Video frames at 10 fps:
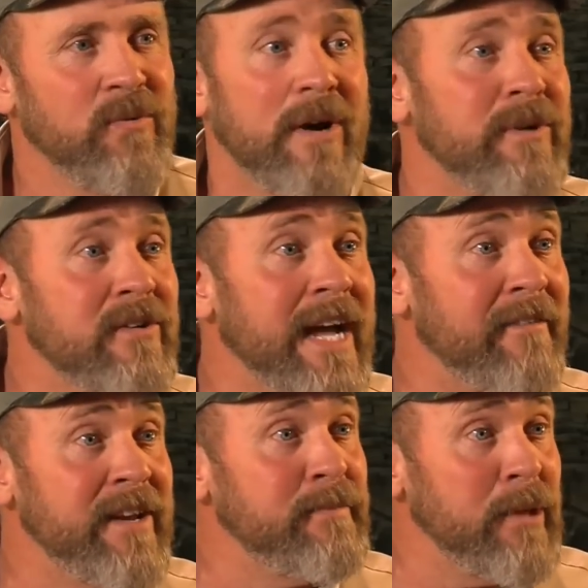Well, we don't
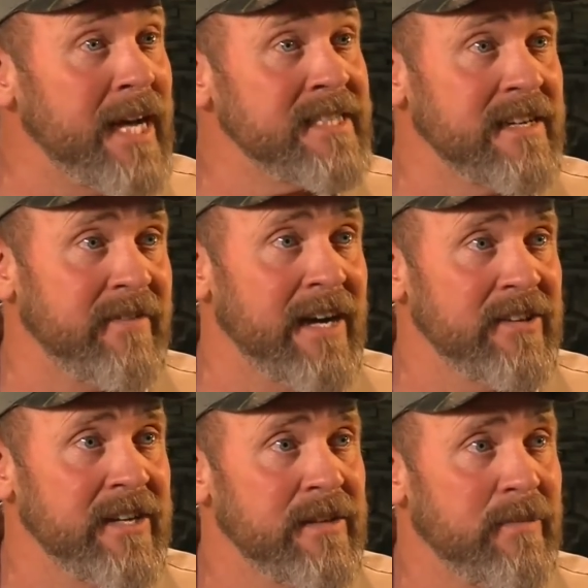have any plastic
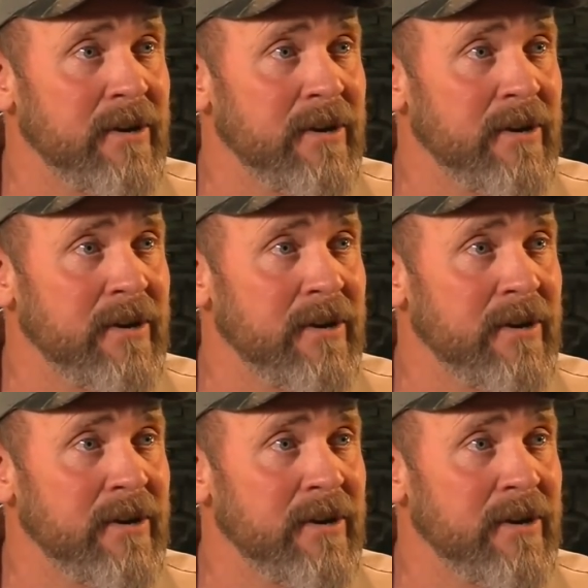fouling in the